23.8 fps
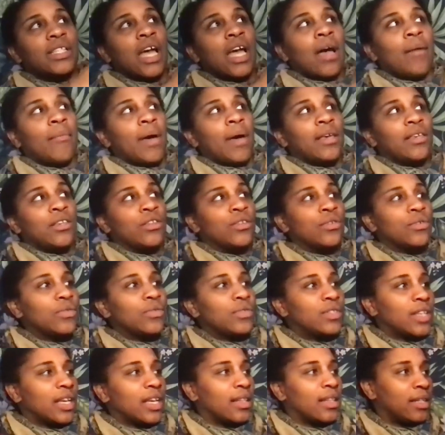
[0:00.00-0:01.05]
time I
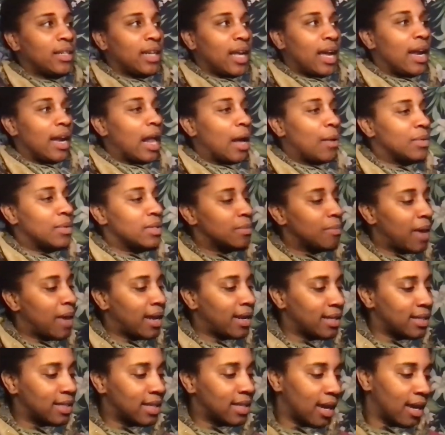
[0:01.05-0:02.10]
used selenite, I was
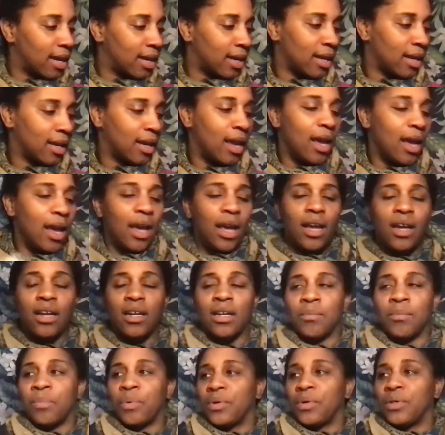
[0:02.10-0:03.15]
meditating and
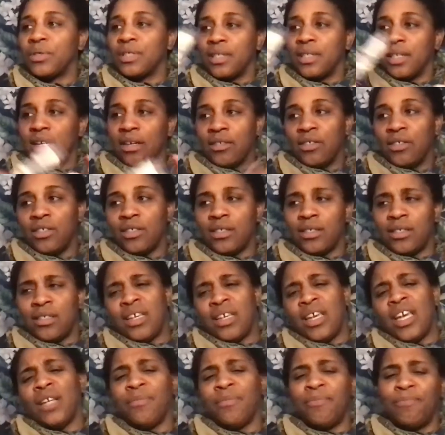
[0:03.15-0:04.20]
I pulled it out just to
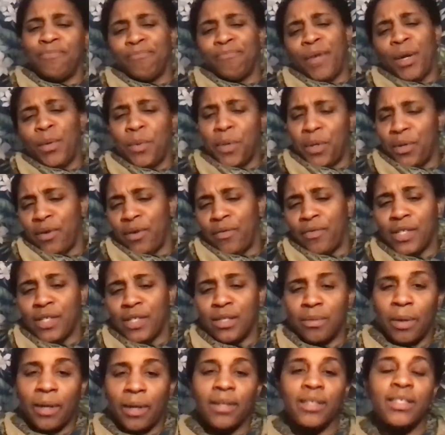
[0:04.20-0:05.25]
say, I wonder if
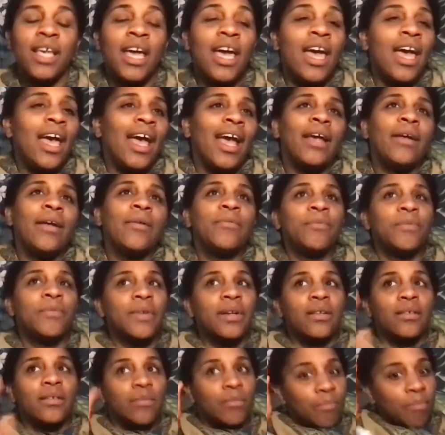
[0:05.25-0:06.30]
this works. And
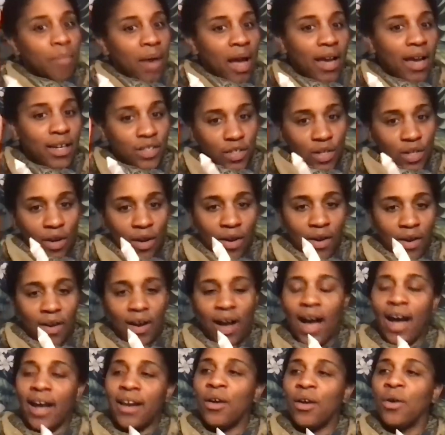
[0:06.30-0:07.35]
mind y'all,
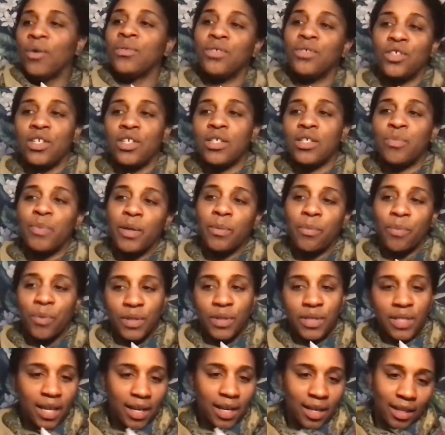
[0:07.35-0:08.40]
I don't just be
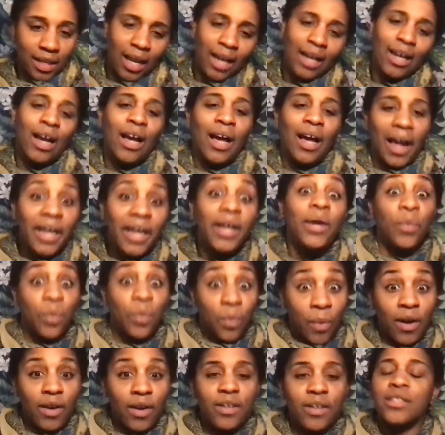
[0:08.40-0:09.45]
pretending like it
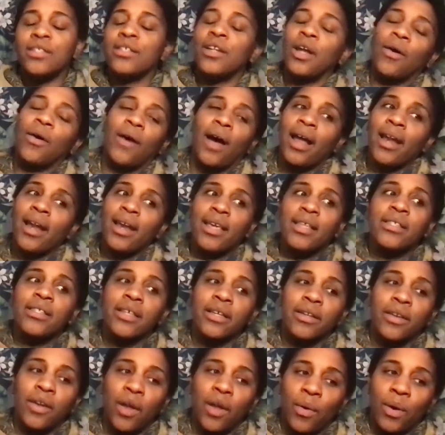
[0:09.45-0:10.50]
works. No, I need
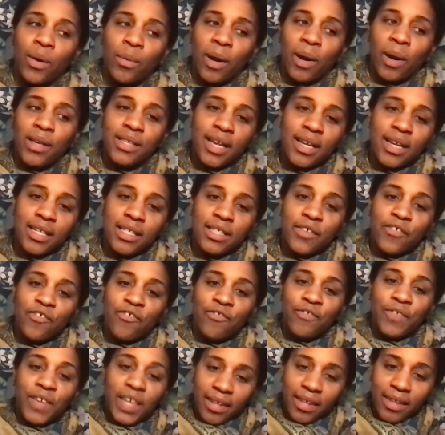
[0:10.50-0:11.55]
to know it works. I need to
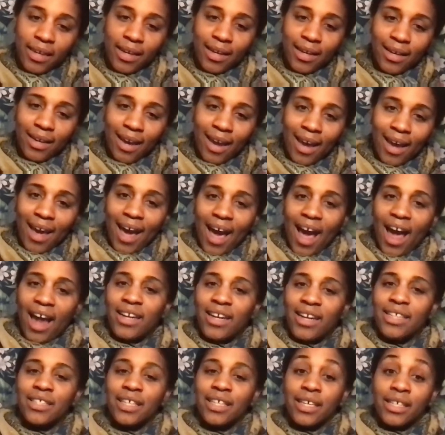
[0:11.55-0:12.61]
feel it. I
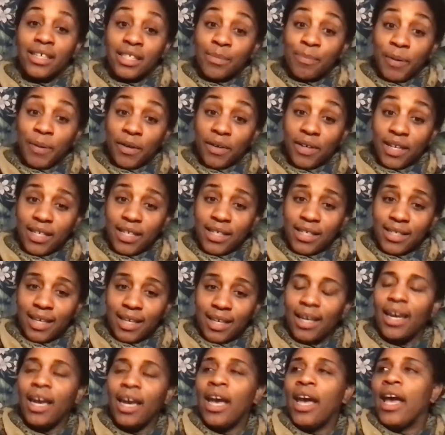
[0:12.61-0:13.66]
need to experience
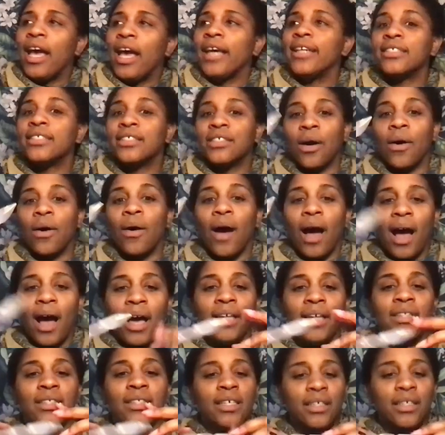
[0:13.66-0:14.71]
it. And so
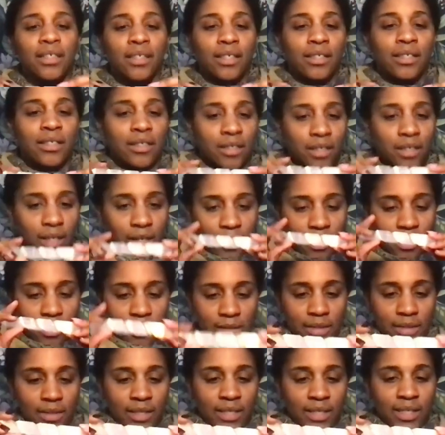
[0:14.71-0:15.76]
I took
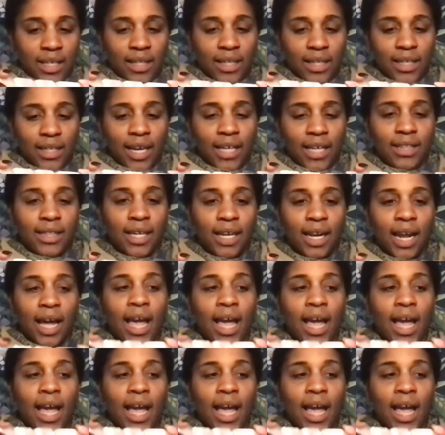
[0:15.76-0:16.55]
the selenite that I